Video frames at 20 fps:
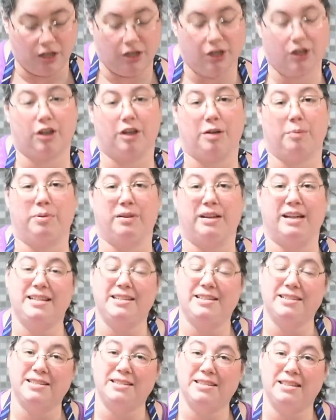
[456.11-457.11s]
You're going to
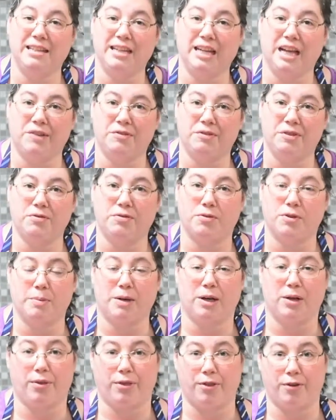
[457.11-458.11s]
place this in the oven for
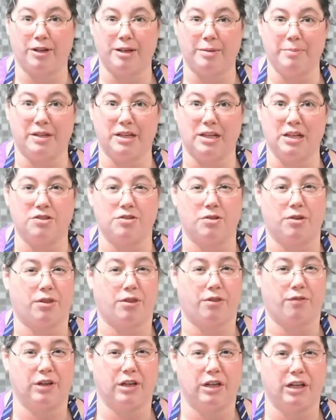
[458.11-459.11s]
about 30 minutes on
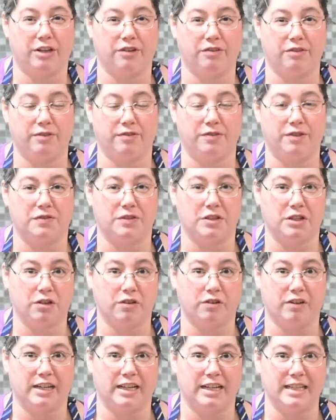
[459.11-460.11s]
350
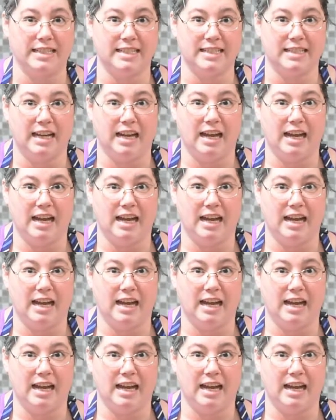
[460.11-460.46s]
degrees.